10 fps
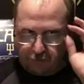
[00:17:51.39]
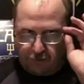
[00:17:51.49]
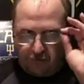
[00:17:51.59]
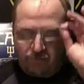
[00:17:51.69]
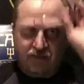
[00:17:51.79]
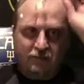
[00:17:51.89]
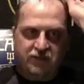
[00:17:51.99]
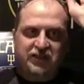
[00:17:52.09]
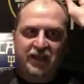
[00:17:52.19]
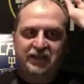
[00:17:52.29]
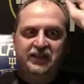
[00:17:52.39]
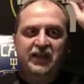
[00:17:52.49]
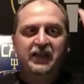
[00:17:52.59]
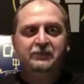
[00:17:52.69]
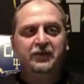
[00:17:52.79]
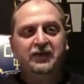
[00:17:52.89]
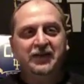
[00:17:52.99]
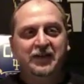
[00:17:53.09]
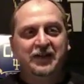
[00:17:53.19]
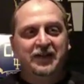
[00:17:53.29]
You know, everything was psychedelic, but
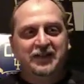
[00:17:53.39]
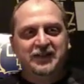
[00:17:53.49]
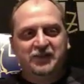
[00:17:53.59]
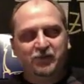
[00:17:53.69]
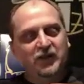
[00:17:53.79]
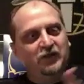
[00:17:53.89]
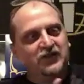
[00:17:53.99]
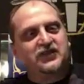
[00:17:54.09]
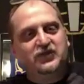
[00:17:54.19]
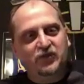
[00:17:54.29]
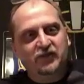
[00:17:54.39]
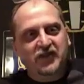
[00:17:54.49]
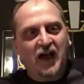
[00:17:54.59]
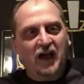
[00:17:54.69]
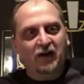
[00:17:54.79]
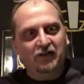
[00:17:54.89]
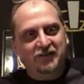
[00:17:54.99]
when you listen to it now,